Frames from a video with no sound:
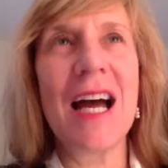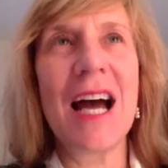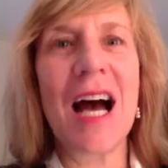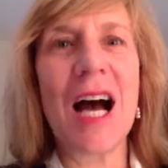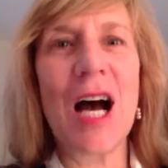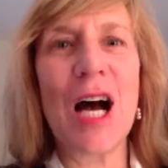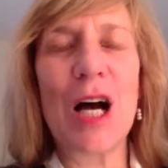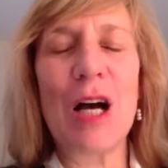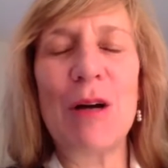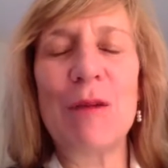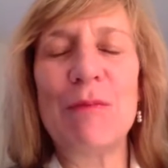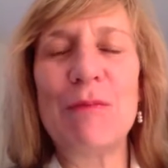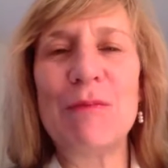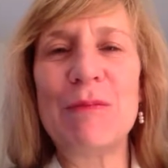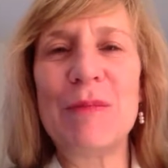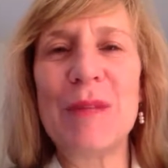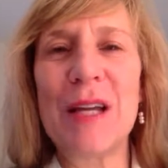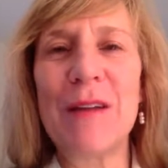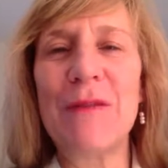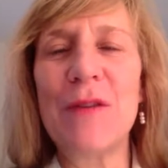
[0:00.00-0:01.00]

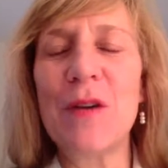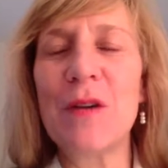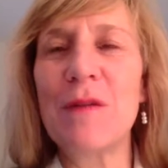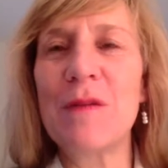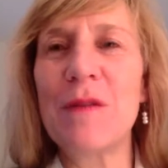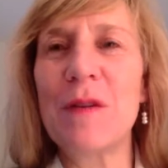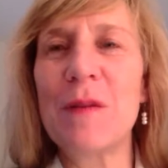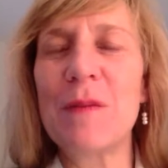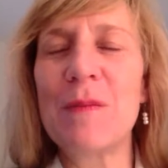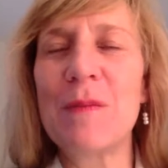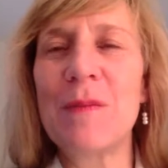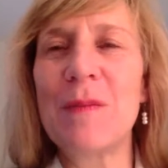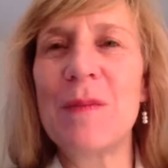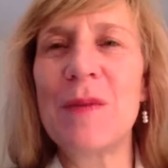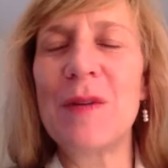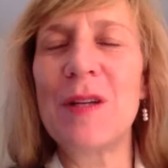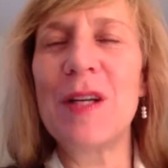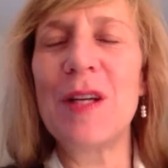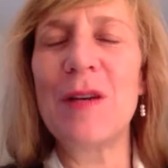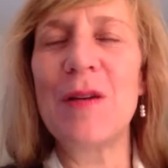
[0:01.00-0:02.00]
if you're from,
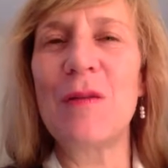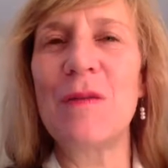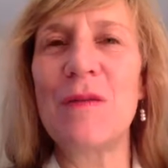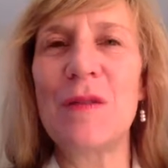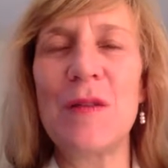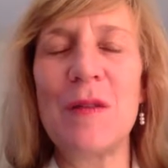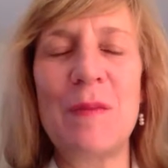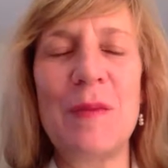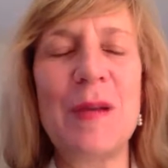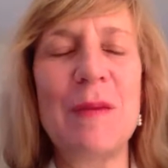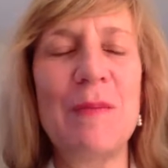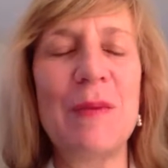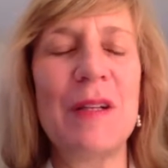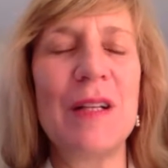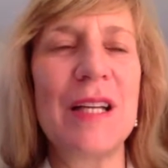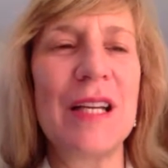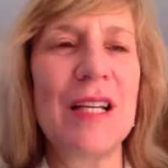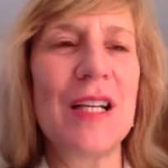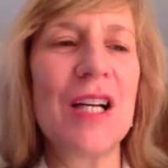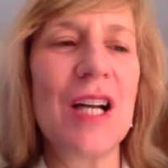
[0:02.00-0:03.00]
for the people
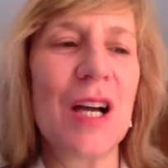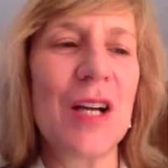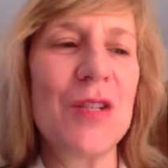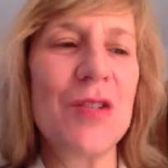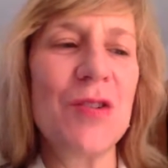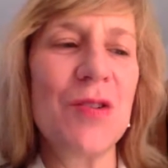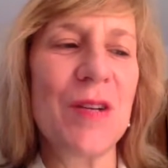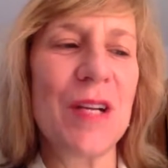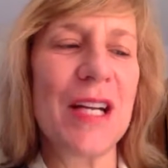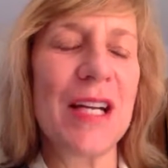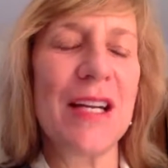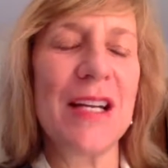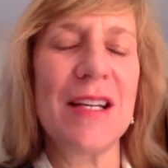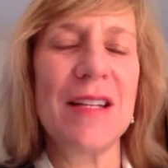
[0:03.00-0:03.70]
in country,